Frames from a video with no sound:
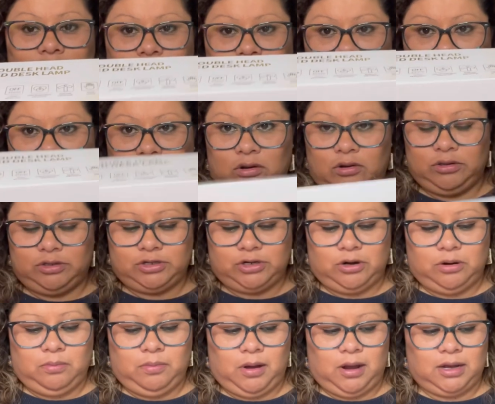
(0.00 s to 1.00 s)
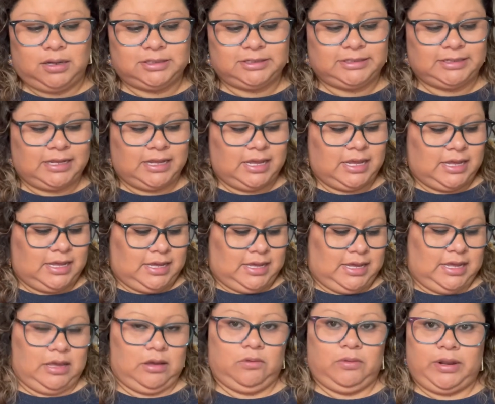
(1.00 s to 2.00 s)
the whole entire box.
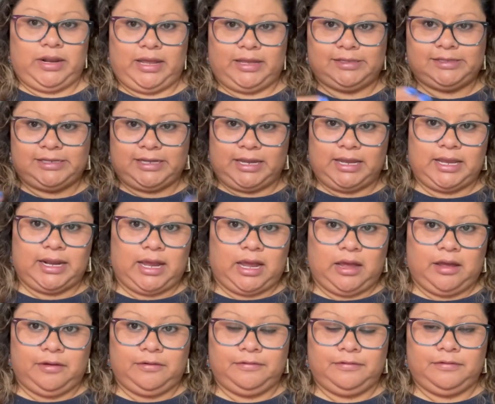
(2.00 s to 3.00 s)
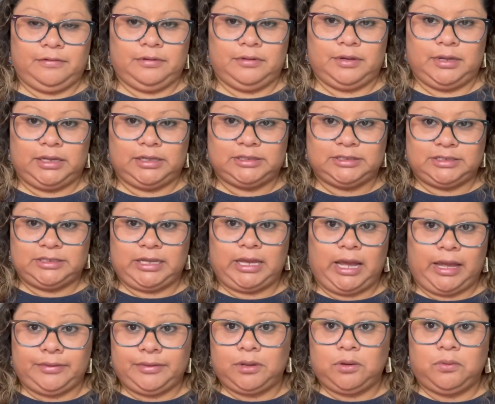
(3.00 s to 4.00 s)
And when I take it out and see
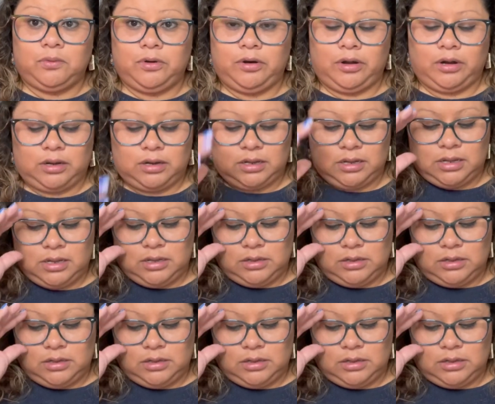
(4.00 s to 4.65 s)
how they work.